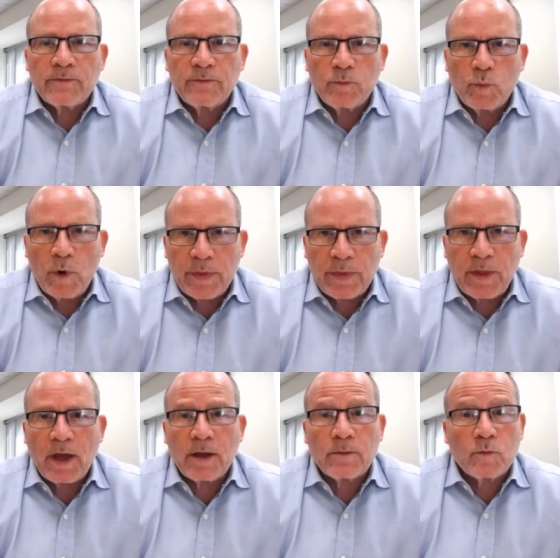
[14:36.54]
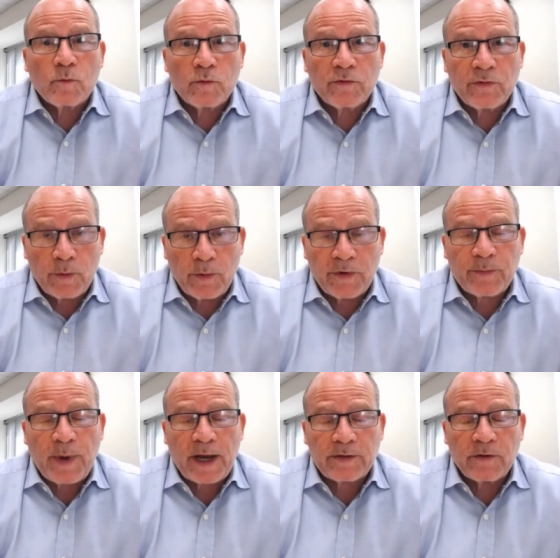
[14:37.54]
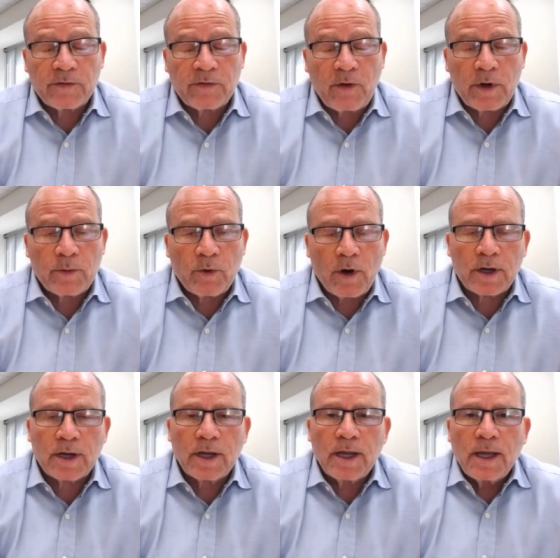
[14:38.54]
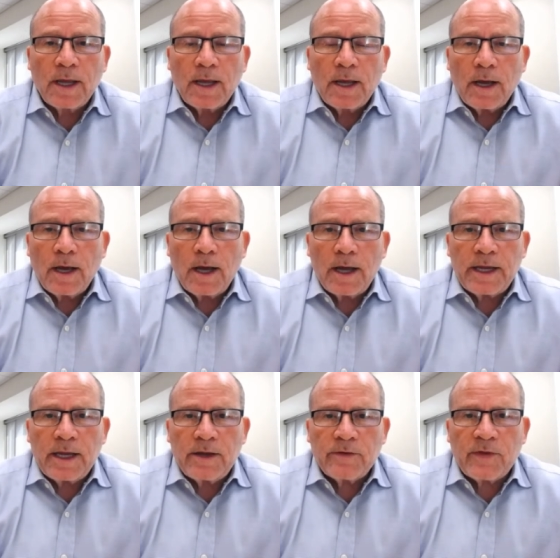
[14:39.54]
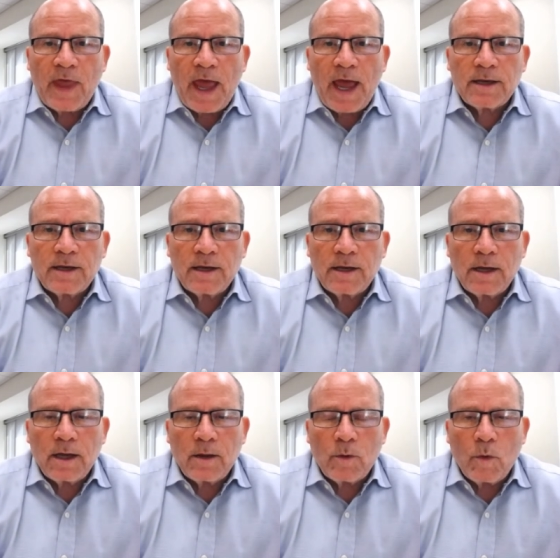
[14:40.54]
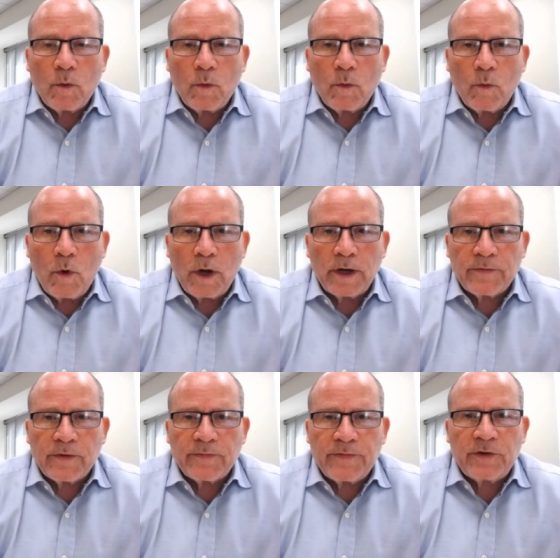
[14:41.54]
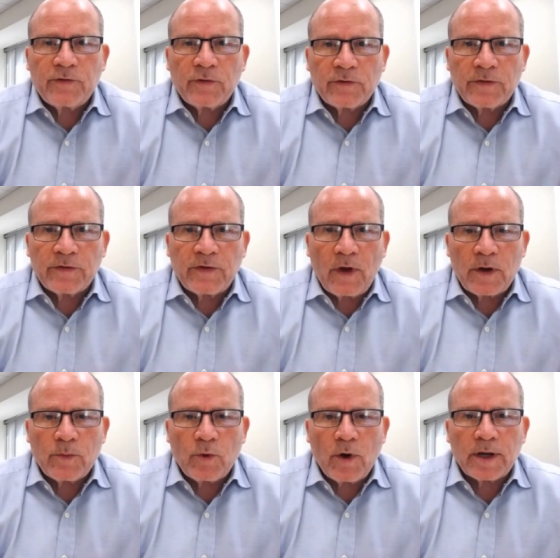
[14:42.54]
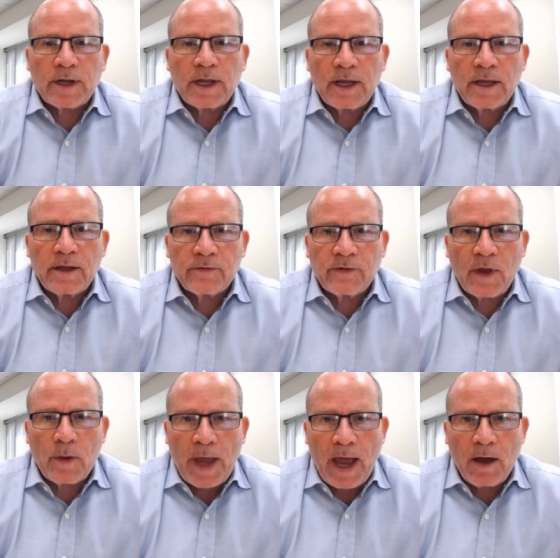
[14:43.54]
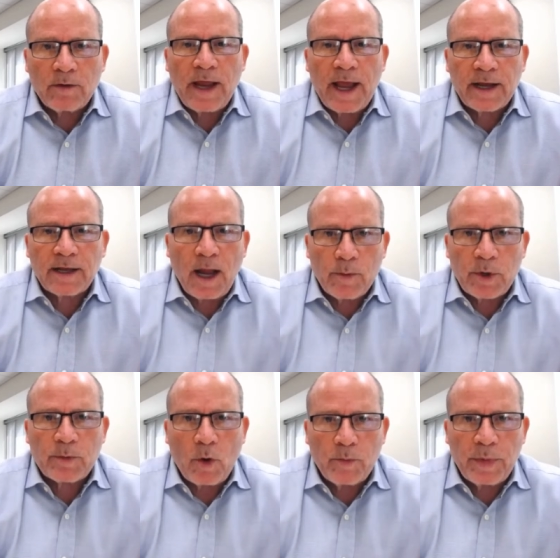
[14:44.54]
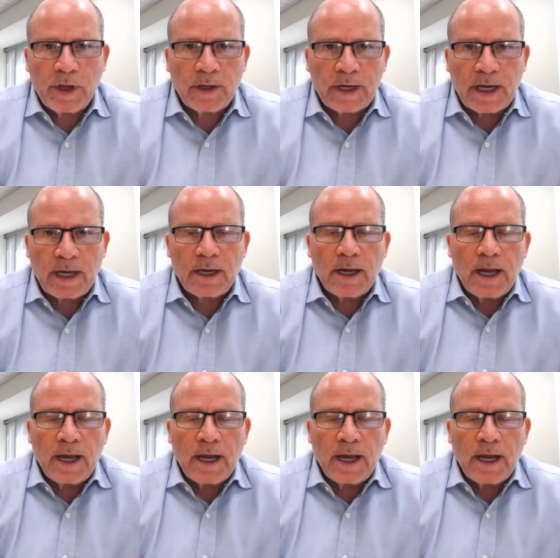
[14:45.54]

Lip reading: with respect to Stony Brook, is that one of the features of Stony Brook is about economic mobility.